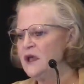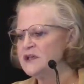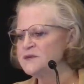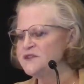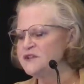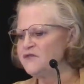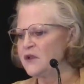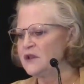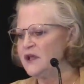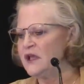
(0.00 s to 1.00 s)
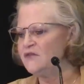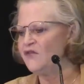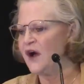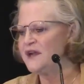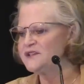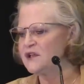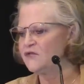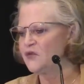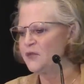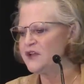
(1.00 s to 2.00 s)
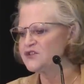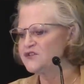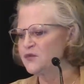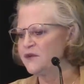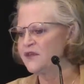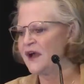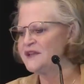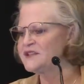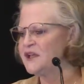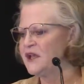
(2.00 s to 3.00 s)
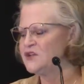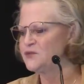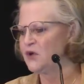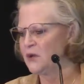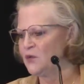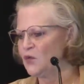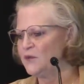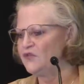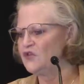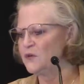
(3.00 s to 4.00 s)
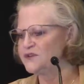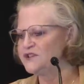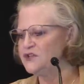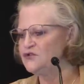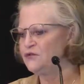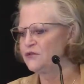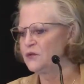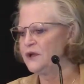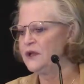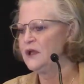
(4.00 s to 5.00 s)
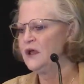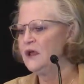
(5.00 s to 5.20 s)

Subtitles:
specifically advising for patients with high-stage Brigham and Women tumors, T2-3,